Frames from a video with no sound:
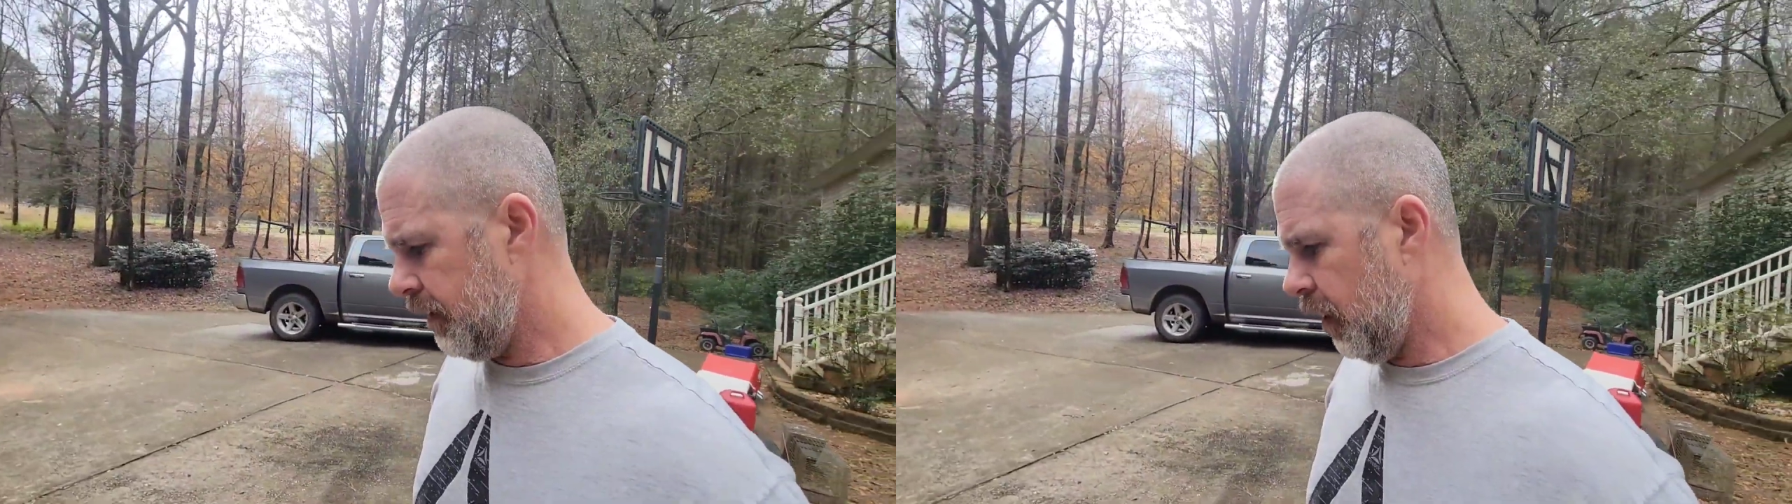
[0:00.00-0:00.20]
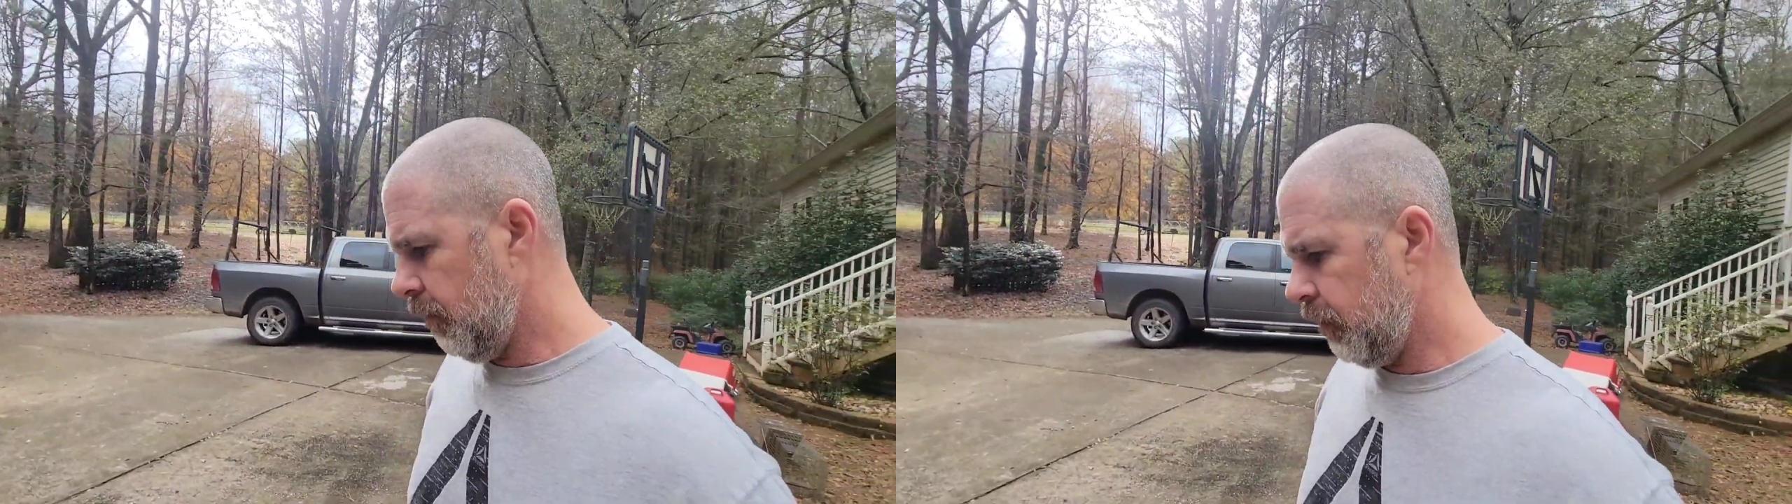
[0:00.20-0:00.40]

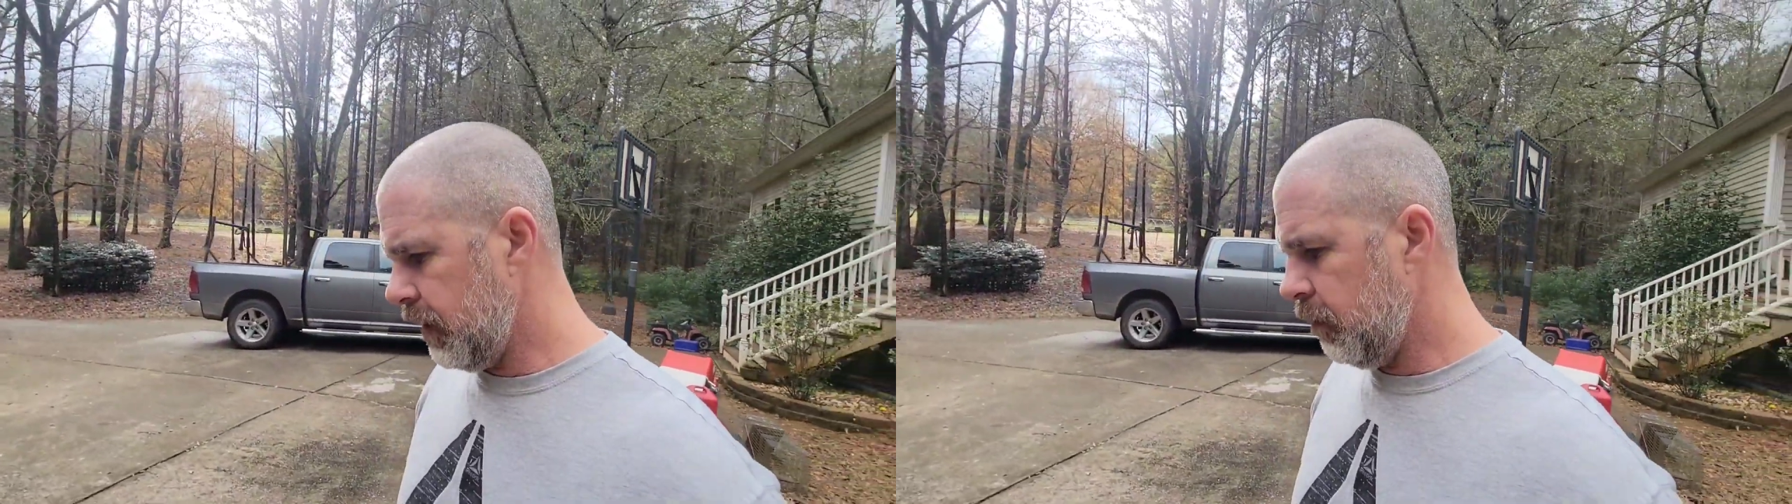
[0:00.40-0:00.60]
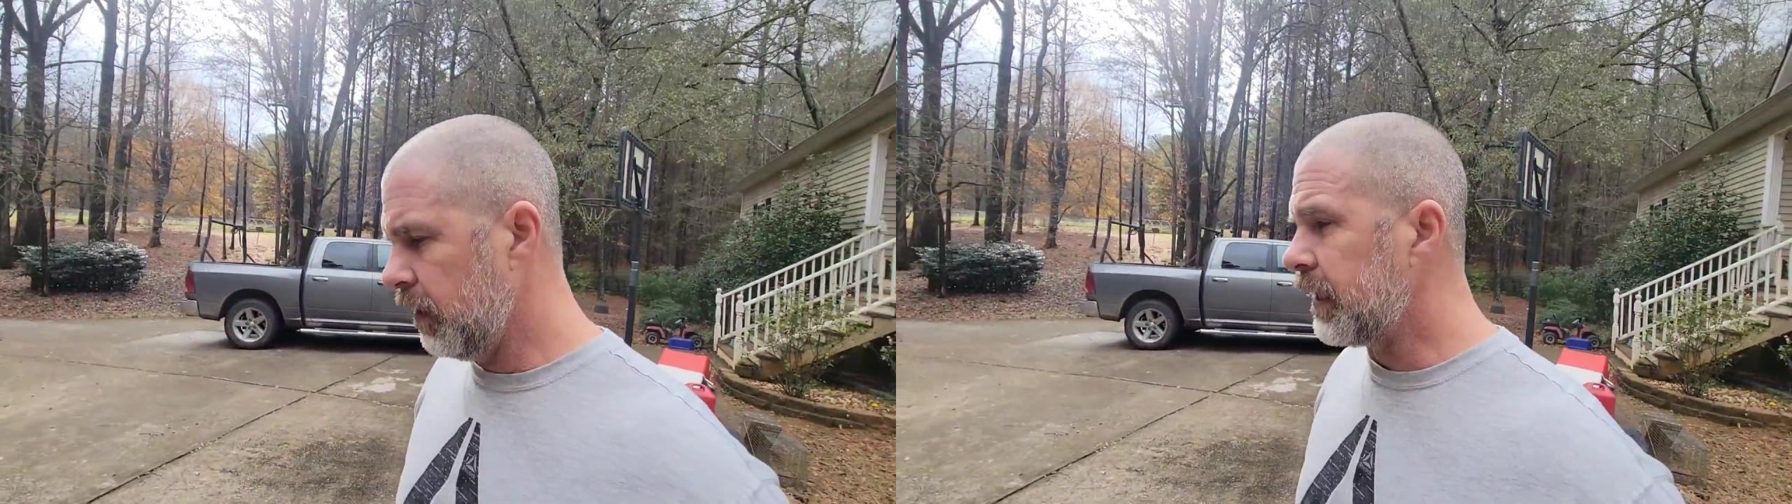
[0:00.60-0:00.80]
Hopefully
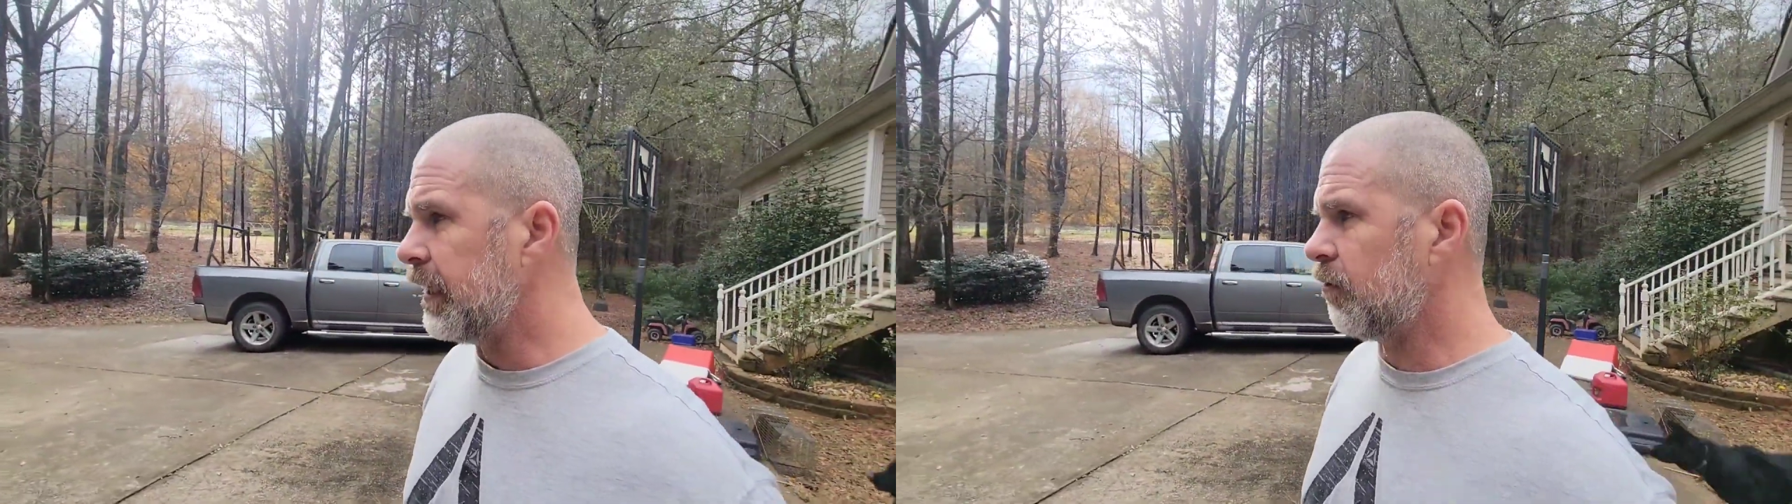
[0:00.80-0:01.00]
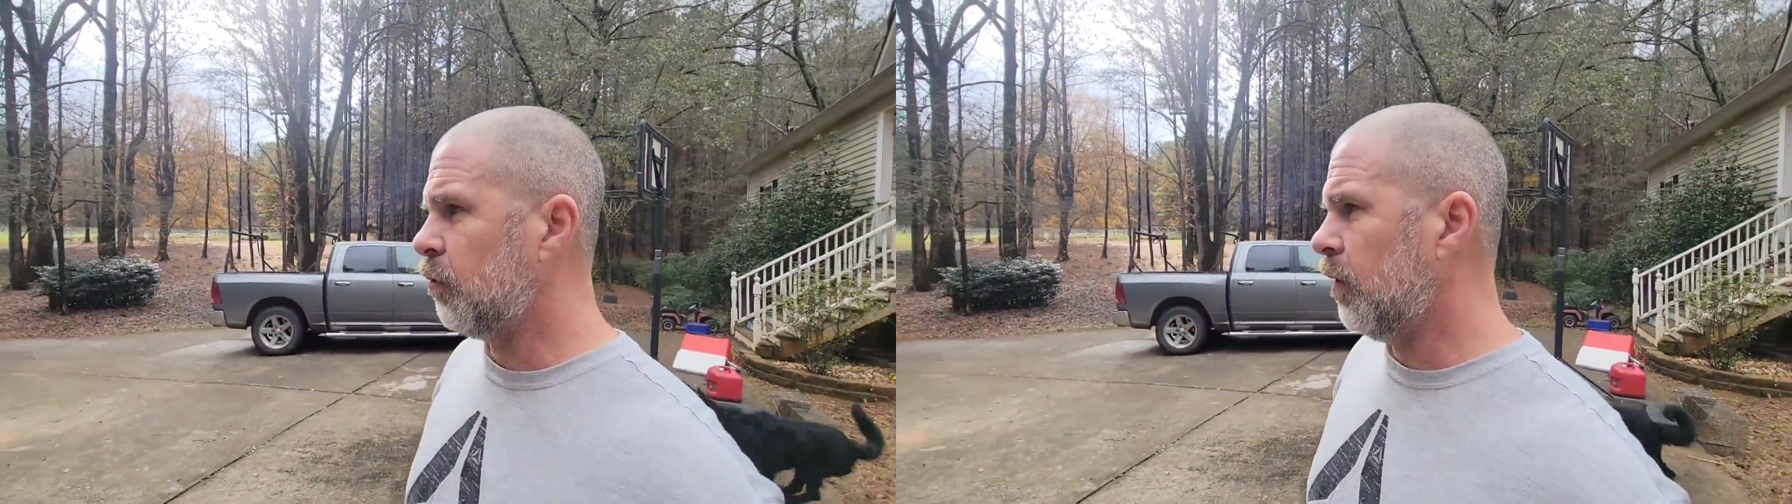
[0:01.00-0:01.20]
we'll get
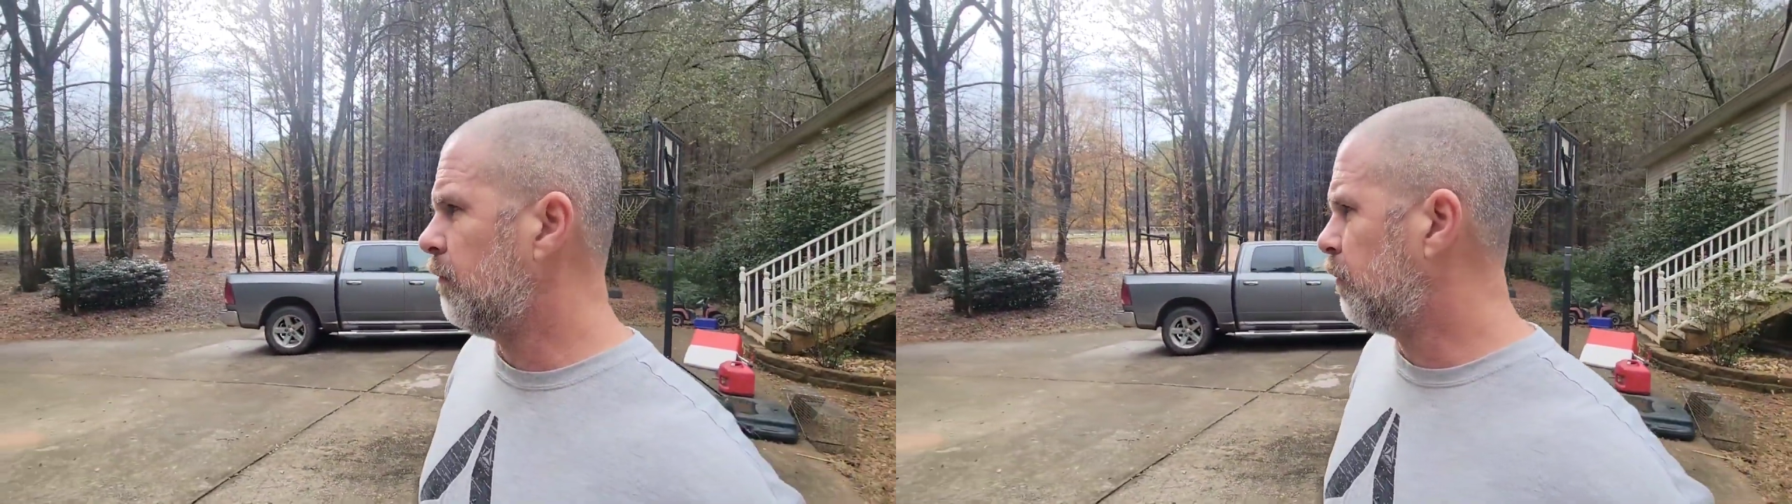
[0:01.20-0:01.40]
us one